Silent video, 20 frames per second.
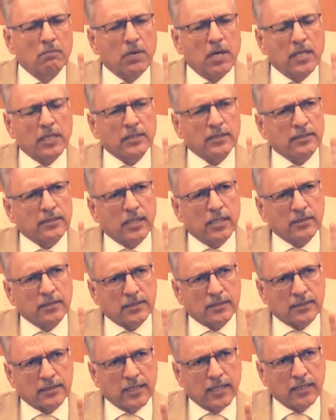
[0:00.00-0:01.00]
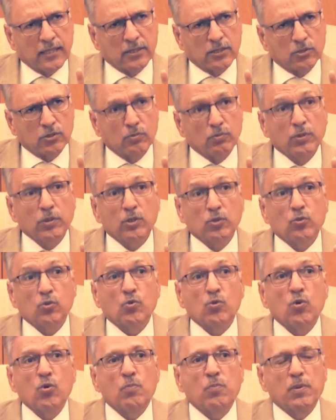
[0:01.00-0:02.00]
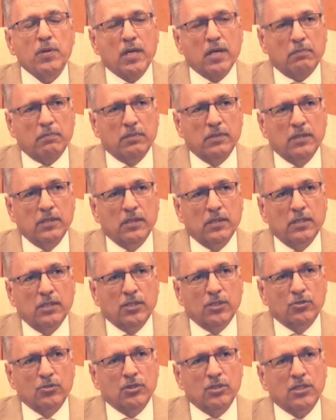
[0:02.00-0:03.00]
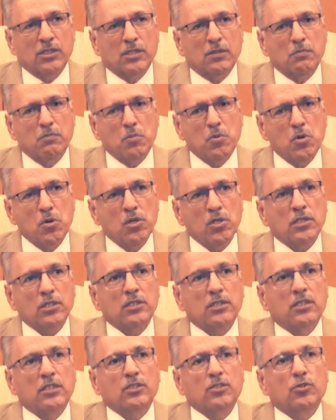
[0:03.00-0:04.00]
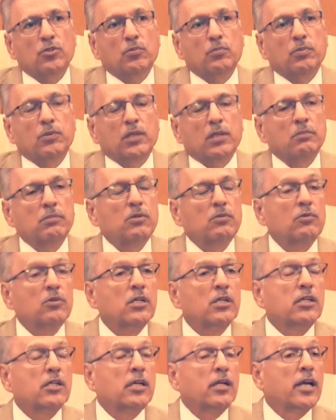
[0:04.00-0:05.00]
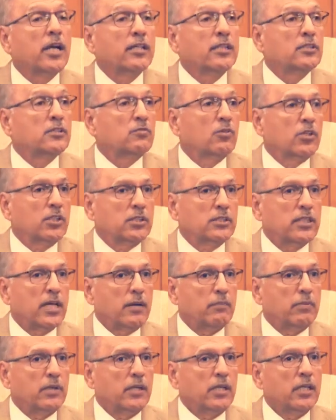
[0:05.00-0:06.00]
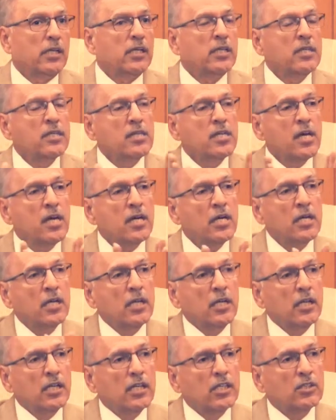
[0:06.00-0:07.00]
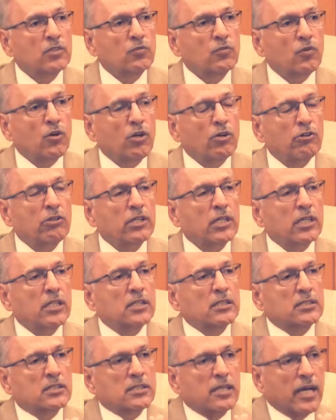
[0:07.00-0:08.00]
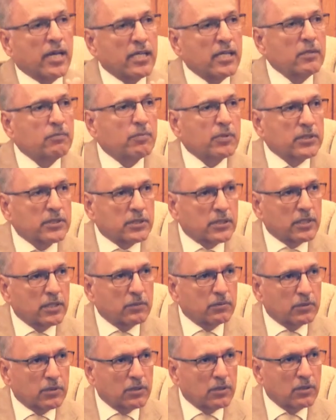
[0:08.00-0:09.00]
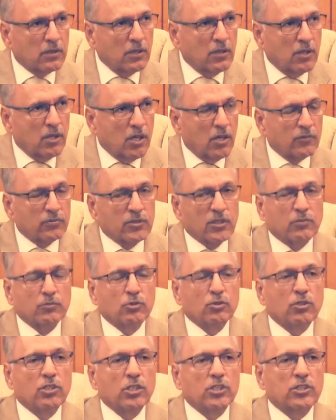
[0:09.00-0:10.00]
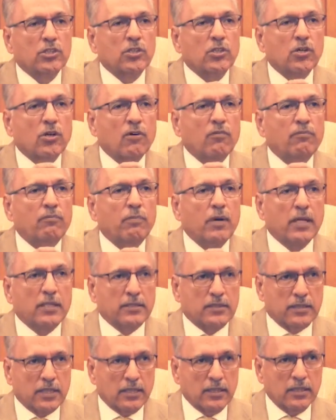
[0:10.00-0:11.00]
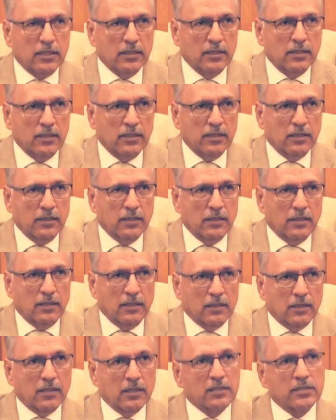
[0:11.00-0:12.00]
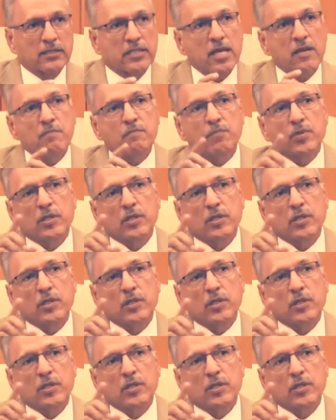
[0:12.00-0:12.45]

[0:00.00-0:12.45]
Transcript: Pakistan's stance should be to open up. You see, the more the things open up, the world realizes what is happening. India is following an Israeli prescription of subjugation of Palestine. The same